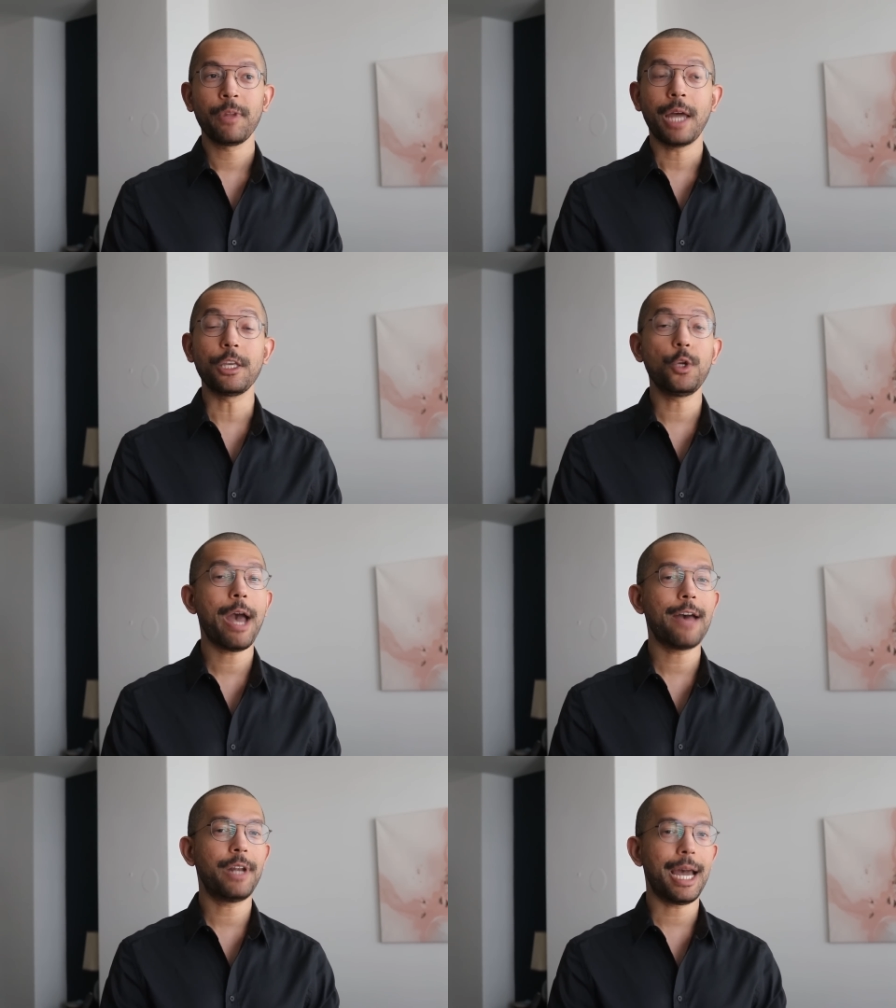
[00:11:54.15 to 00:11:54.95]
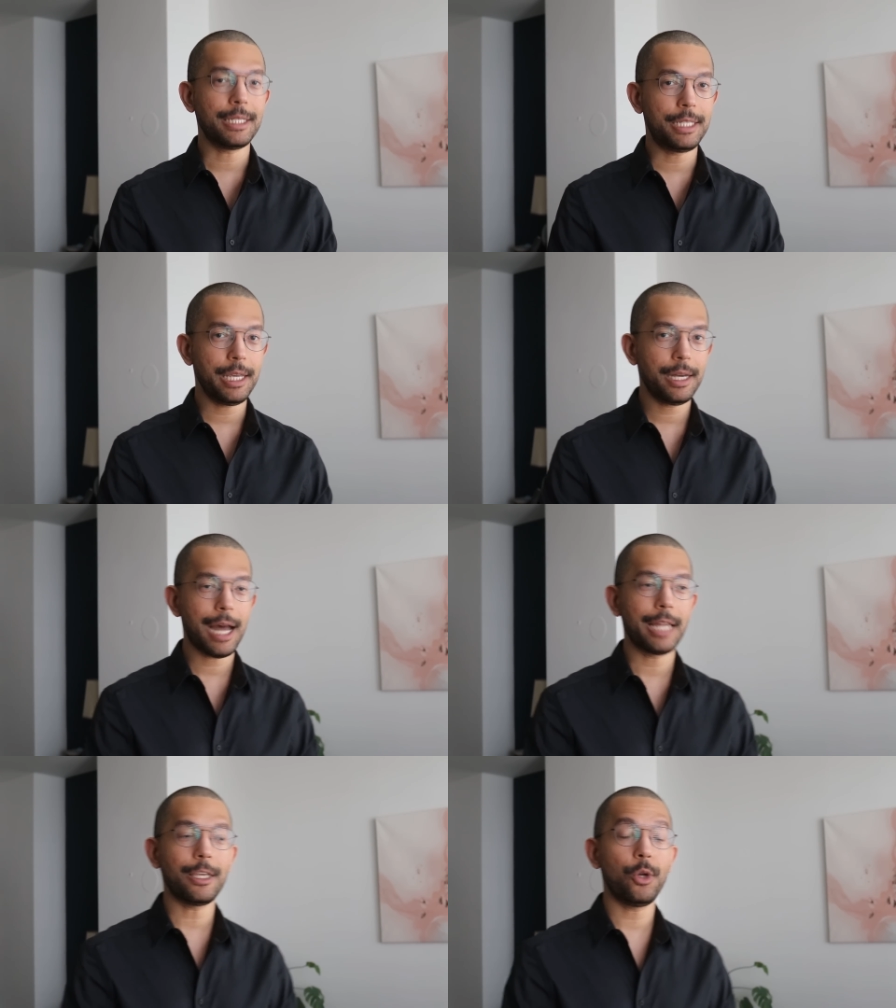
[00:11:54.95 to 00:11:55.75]
I think you have an idea.
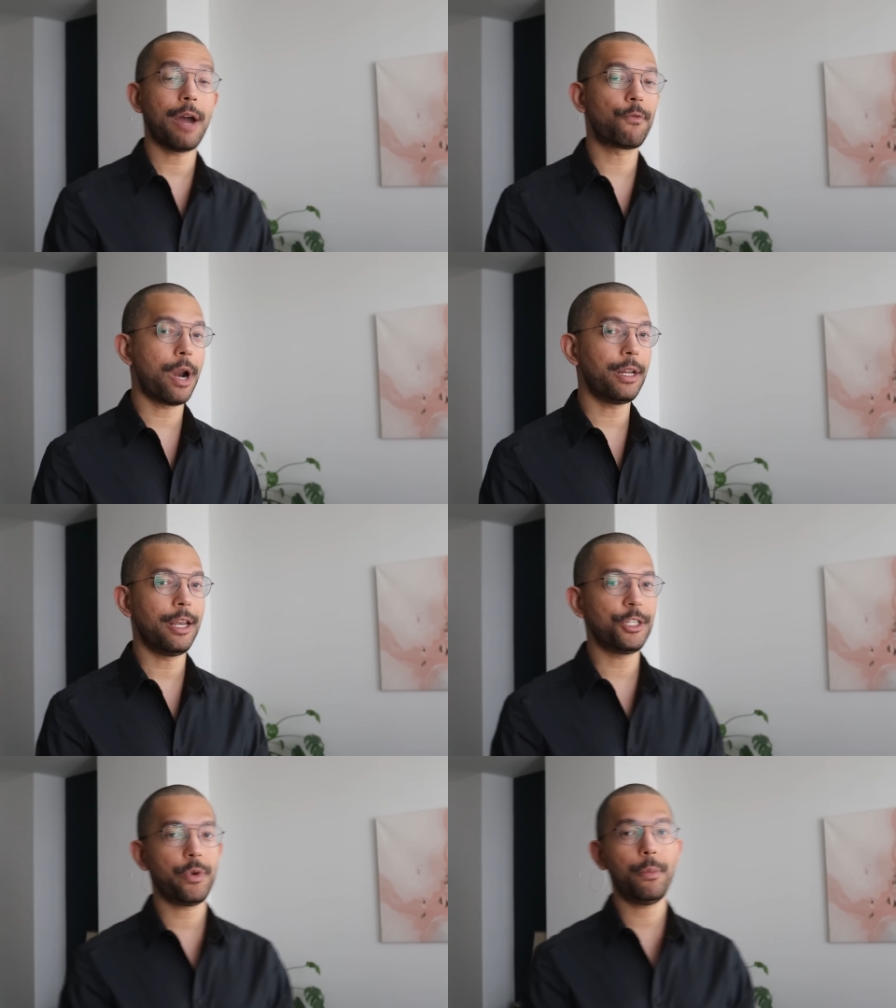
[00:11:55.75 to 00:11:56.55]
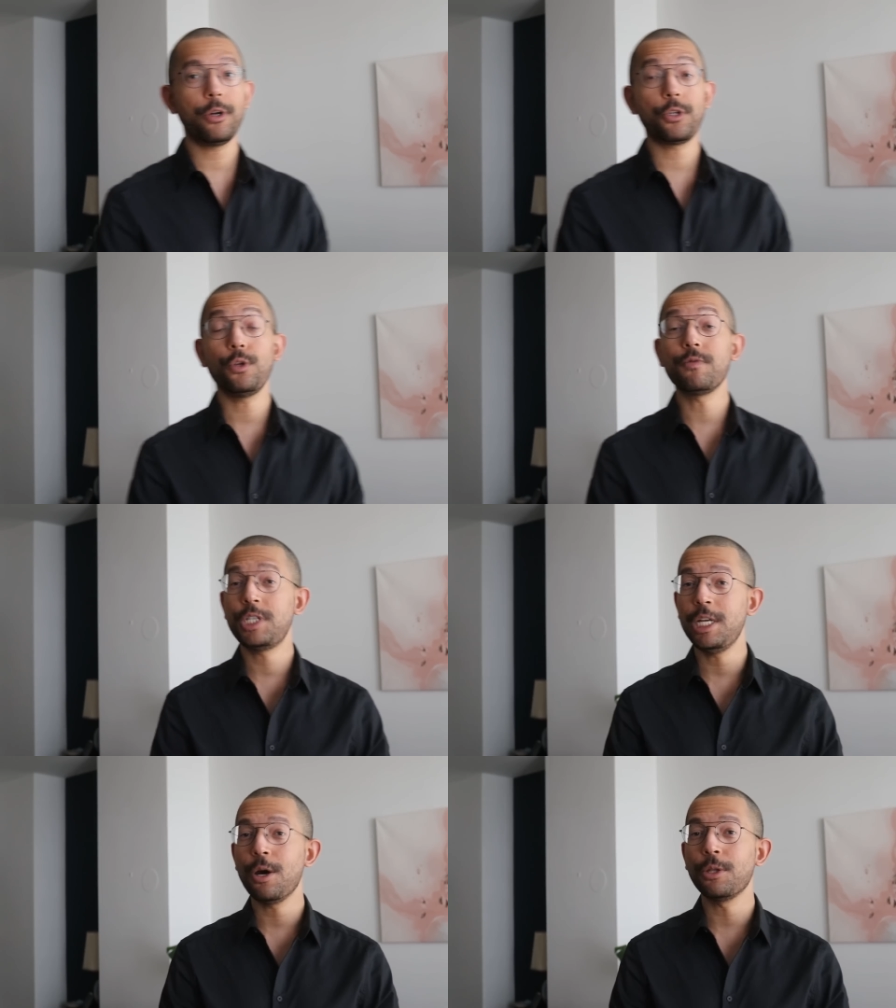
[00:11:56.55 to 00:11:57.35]
I think you have read in history books, and you've
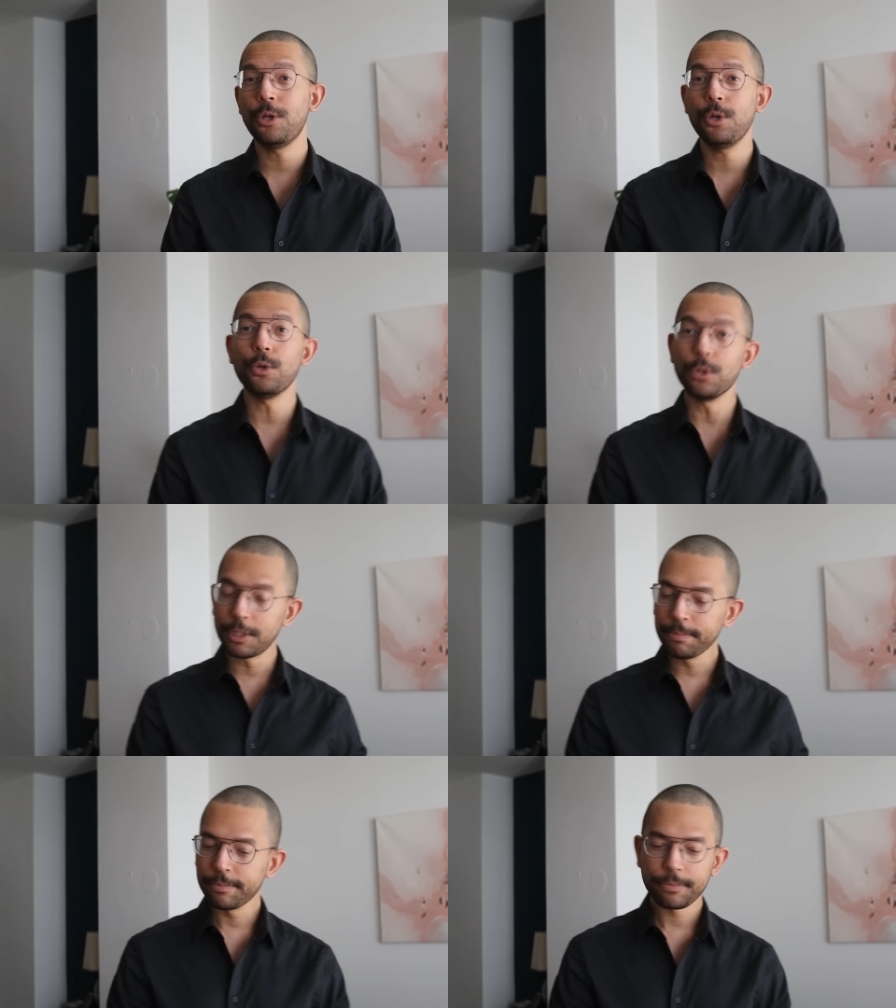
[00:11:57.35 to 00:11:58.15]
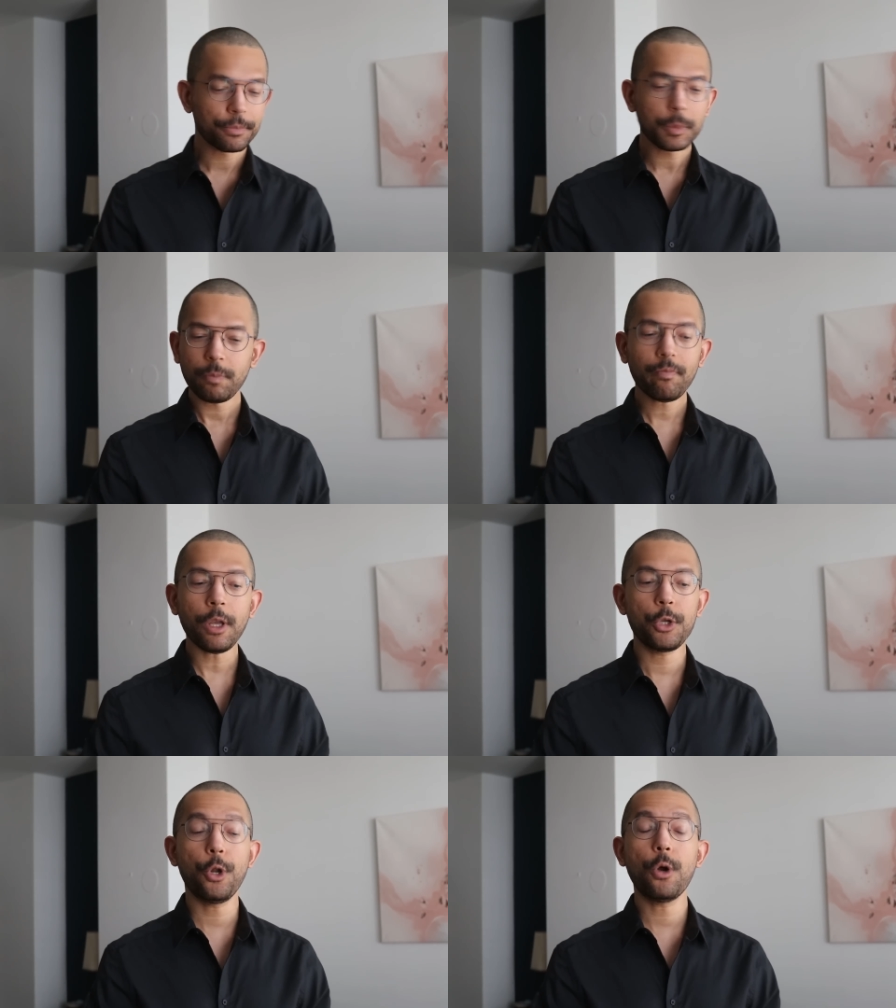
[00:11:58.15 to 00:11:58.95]
seen on the news.
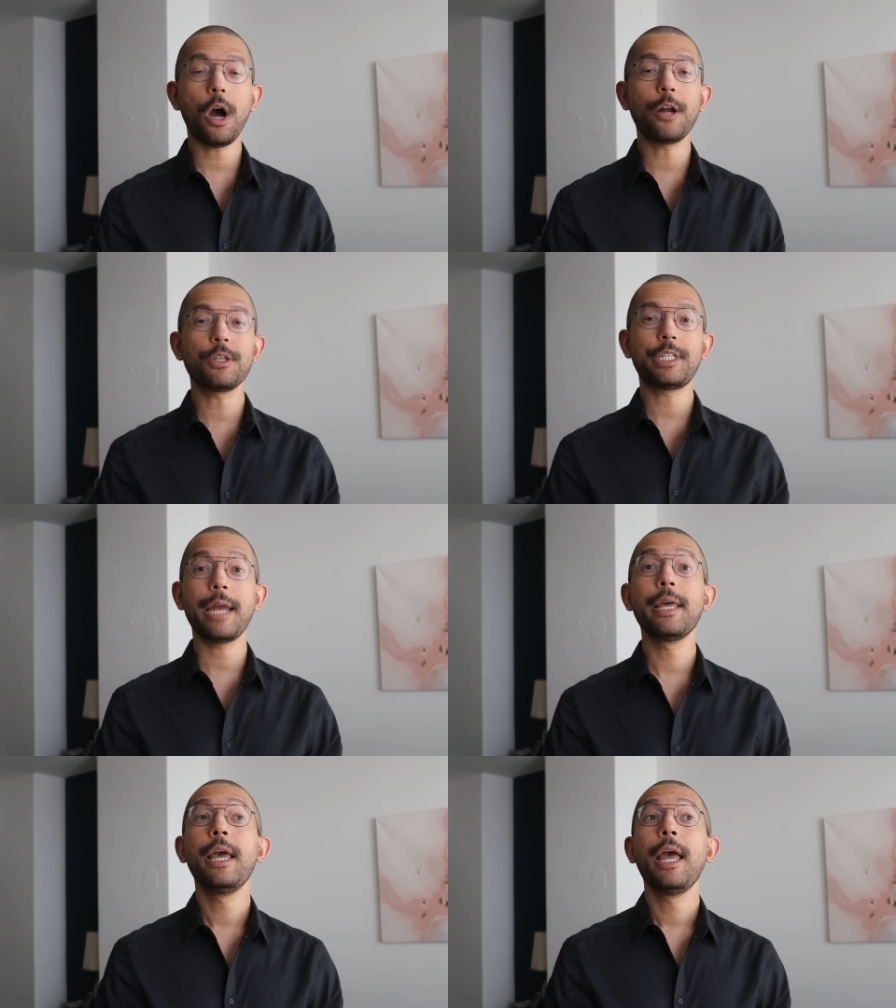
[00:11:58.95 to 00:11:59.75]
You don't understand.